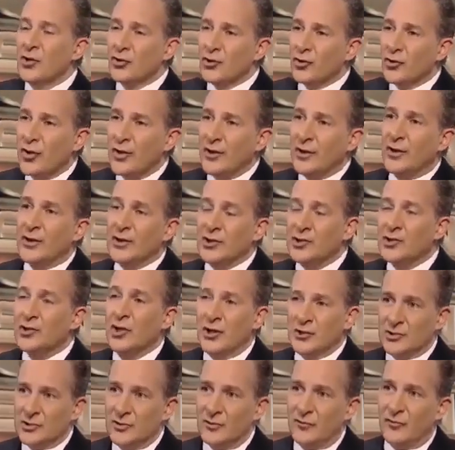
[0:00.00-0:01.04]
so they can
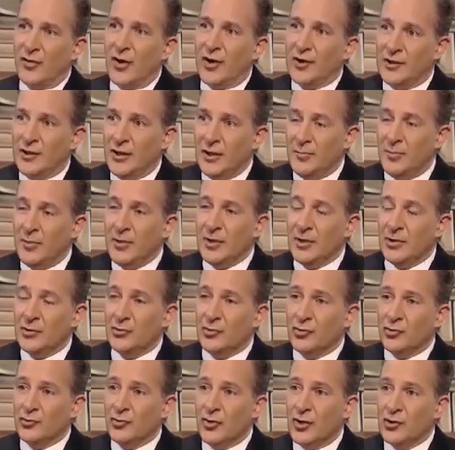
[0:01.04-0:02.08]
justify keeping
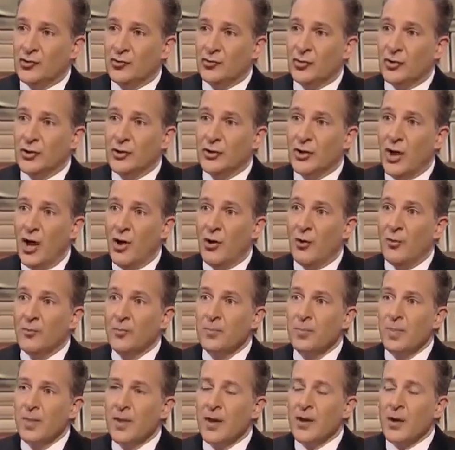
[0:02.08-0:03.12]
interest rates really low.